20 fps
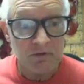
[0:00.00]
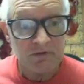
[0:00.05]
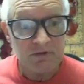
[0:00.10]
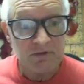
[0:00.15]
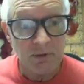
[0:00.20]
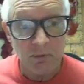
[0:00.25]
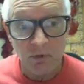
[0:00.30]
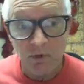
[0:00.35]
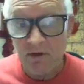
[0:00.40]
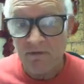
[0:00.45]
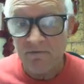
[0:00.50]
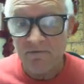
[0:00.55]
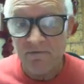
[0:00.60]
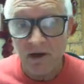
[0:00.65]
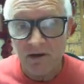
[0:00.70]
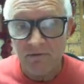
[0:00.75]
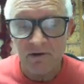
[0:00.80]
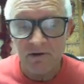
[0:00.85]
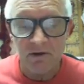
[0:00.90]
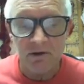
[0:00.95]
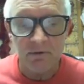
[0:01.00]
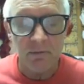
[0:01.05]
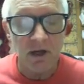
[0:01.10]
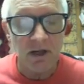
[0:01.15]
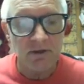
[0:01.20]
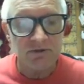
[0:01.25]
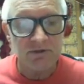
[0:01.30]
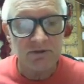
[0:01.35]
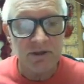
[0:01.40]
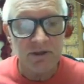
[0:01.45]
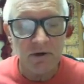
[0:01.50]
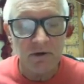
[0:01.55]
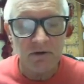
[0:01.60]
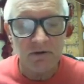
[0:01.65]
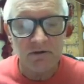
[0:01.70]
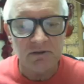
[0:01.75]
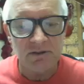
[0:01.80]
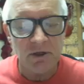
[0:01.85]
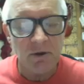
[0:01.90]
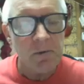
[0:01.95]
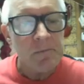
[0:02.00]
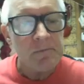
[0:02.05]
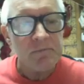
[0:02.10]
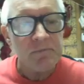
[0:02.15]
somewhere around 500 miles an hour or so.